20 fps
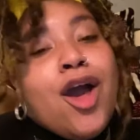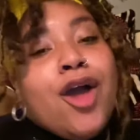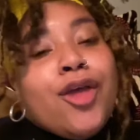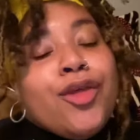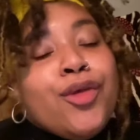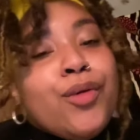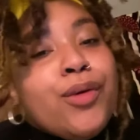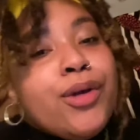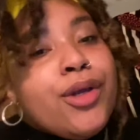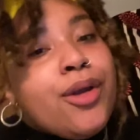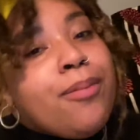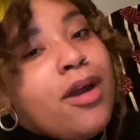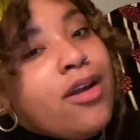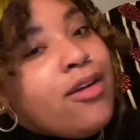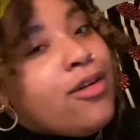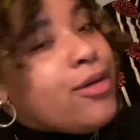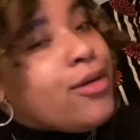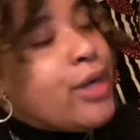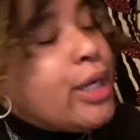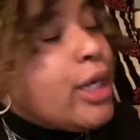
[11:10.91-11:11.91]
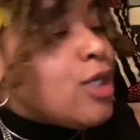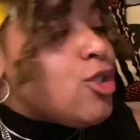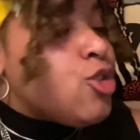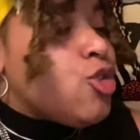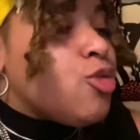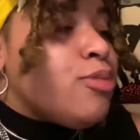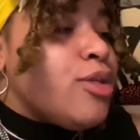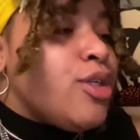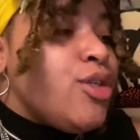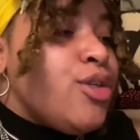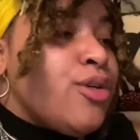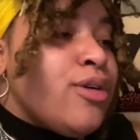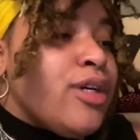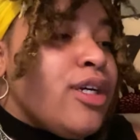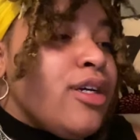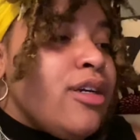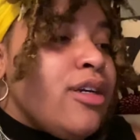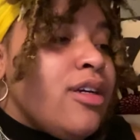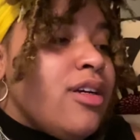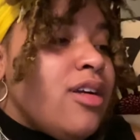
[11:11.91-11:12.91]
You or your partner are
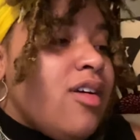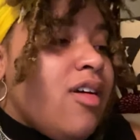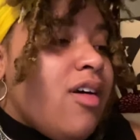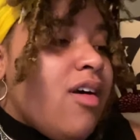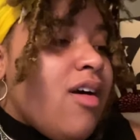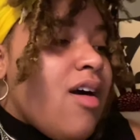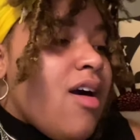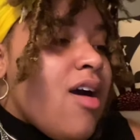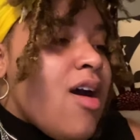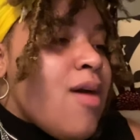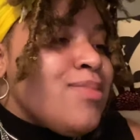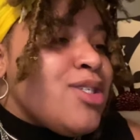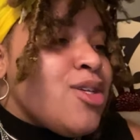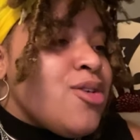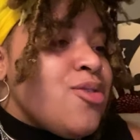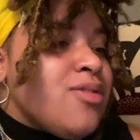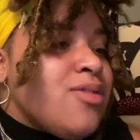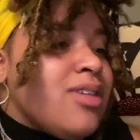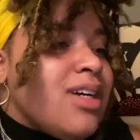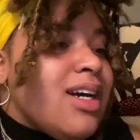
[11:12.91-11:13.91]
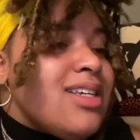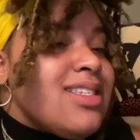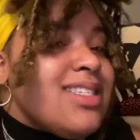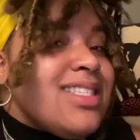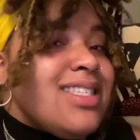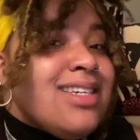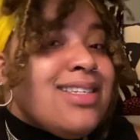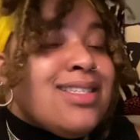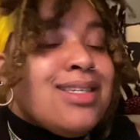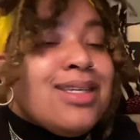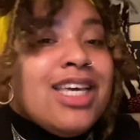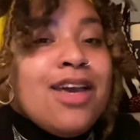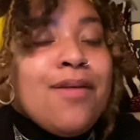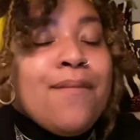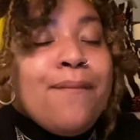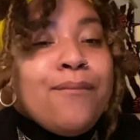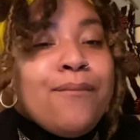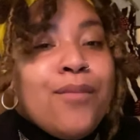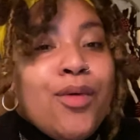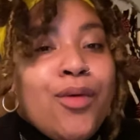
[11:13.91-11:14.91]
entrepreneur, so you guys need to get
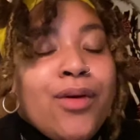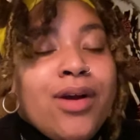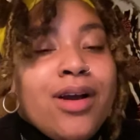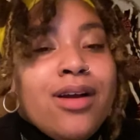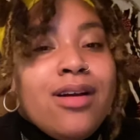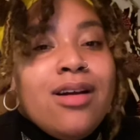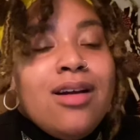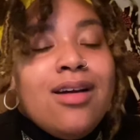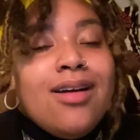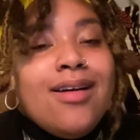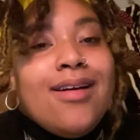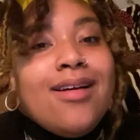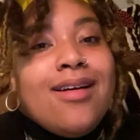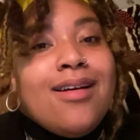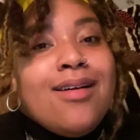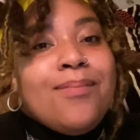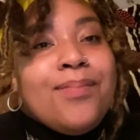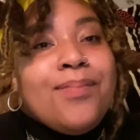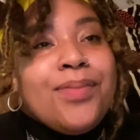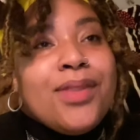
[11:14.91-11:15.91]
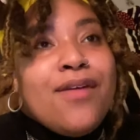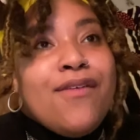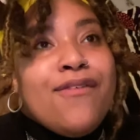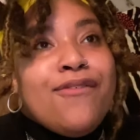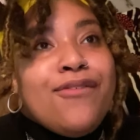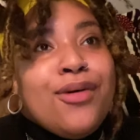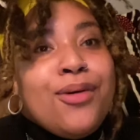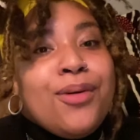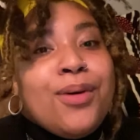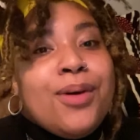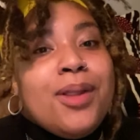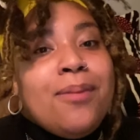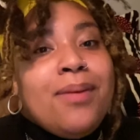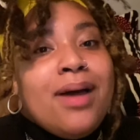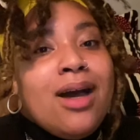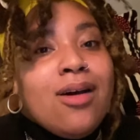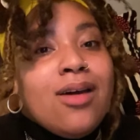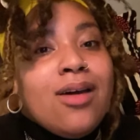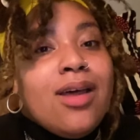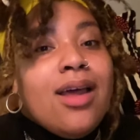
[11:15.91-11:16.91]
more vocal
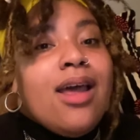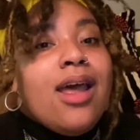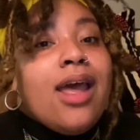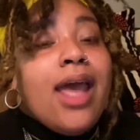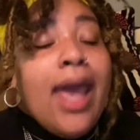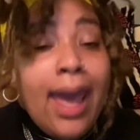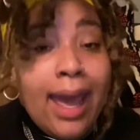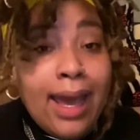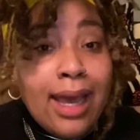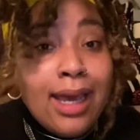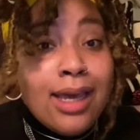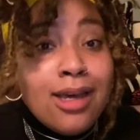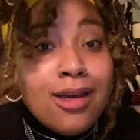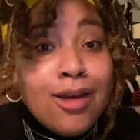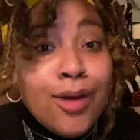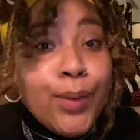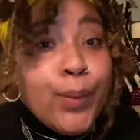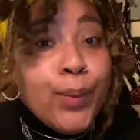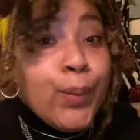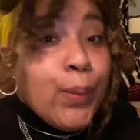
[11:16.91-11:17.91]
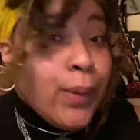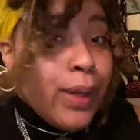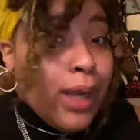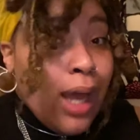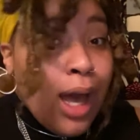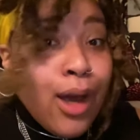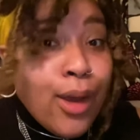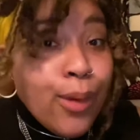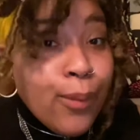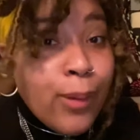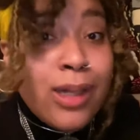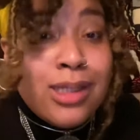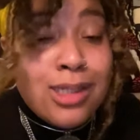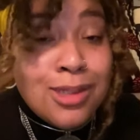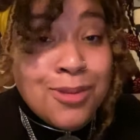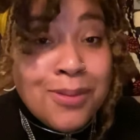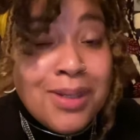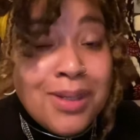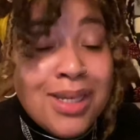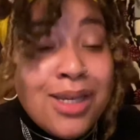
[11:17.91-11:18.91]
about, hey, we're not gonna work
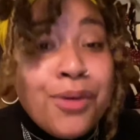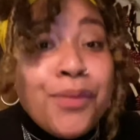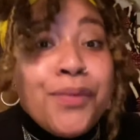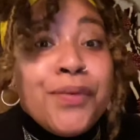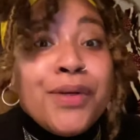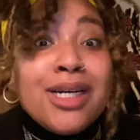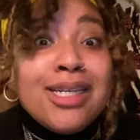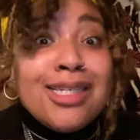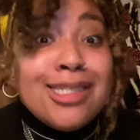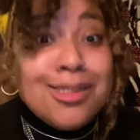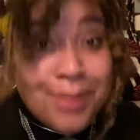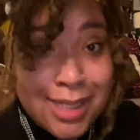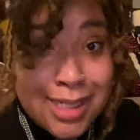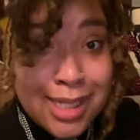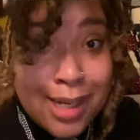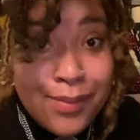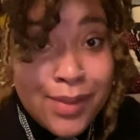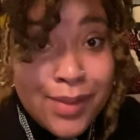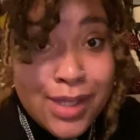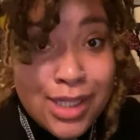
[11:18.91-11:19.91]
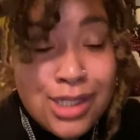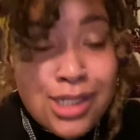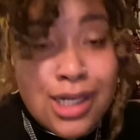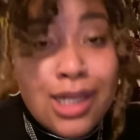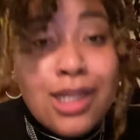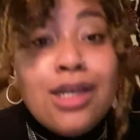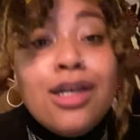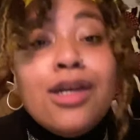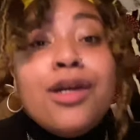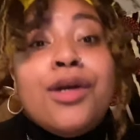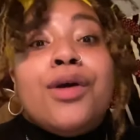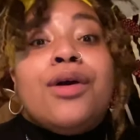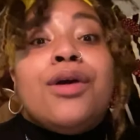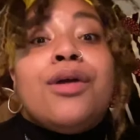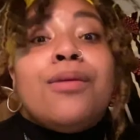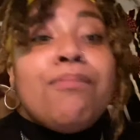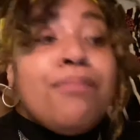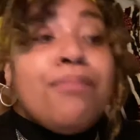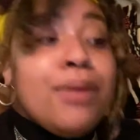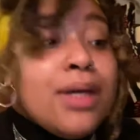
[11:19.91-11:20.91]
this week, we're gonna spend time with each other,
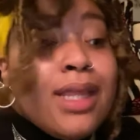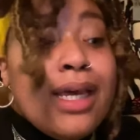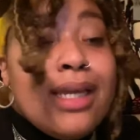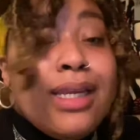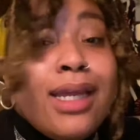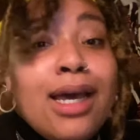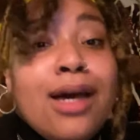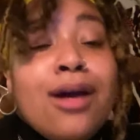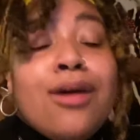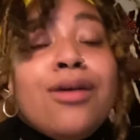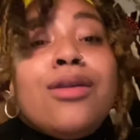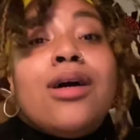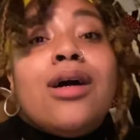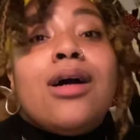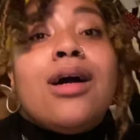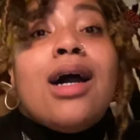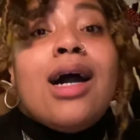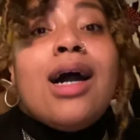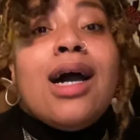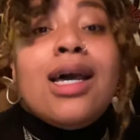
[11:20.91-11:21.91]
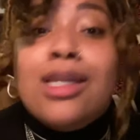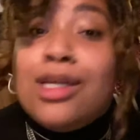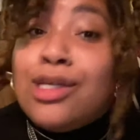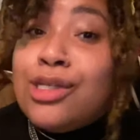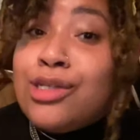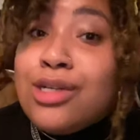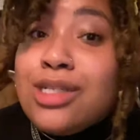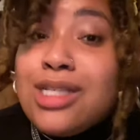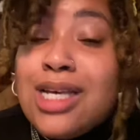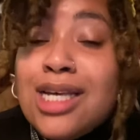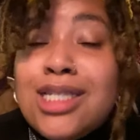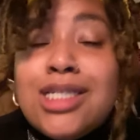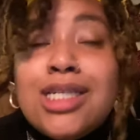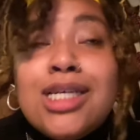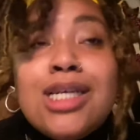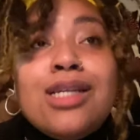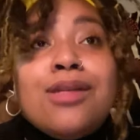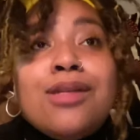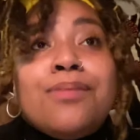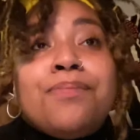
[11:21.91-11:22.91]
put that down, I need your
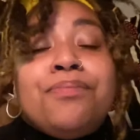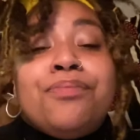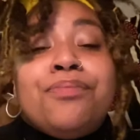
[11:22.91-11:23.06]
attention,